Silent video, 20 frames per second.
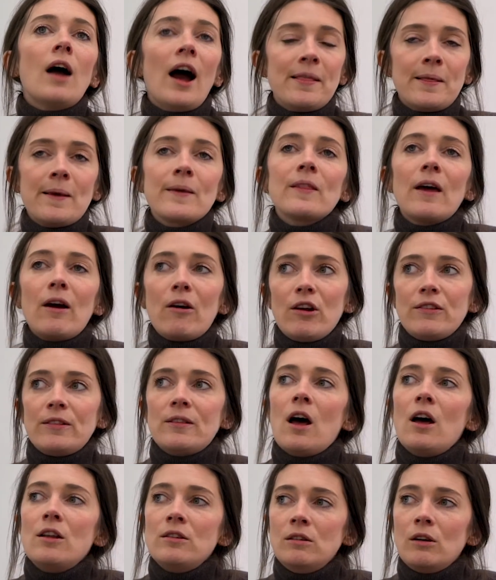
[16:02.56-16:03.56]
I think there are
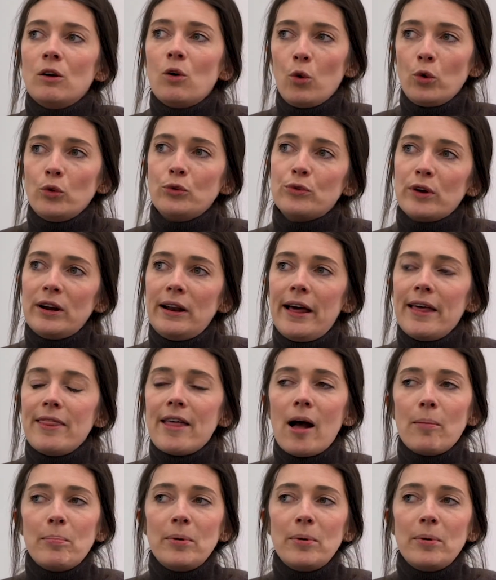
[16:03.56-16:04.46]
certain calls for it like that.